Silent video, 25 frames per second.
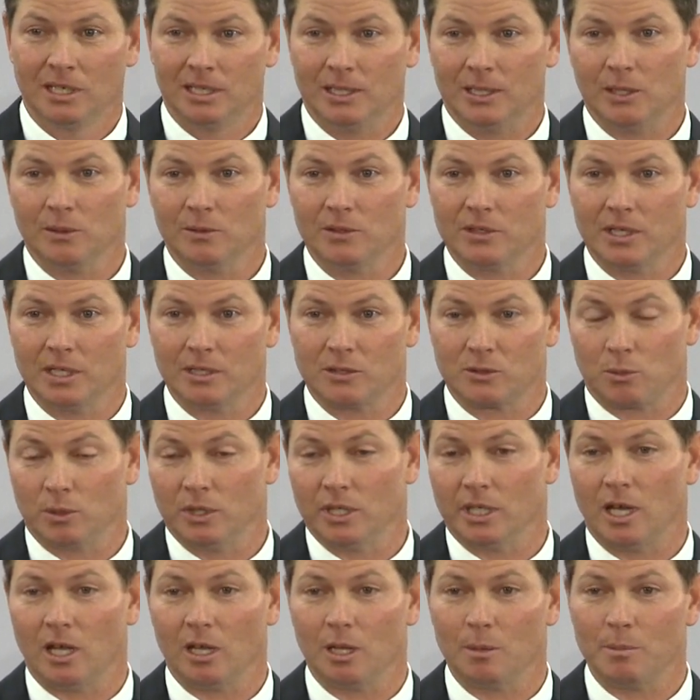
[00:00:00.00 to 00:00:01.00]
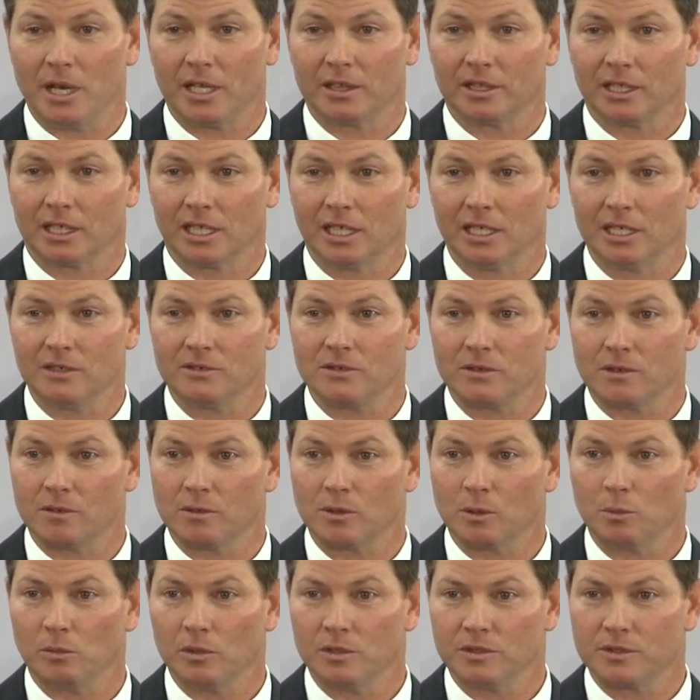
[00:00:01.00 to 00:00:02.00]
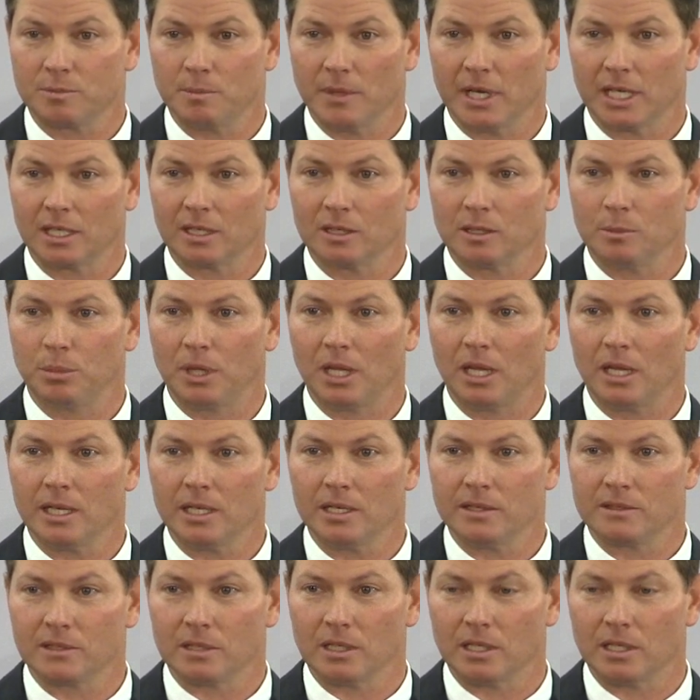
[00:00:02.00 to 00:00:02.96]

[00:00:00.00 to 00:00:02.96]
You know, it's really all about the kids. They're the ones making the plays.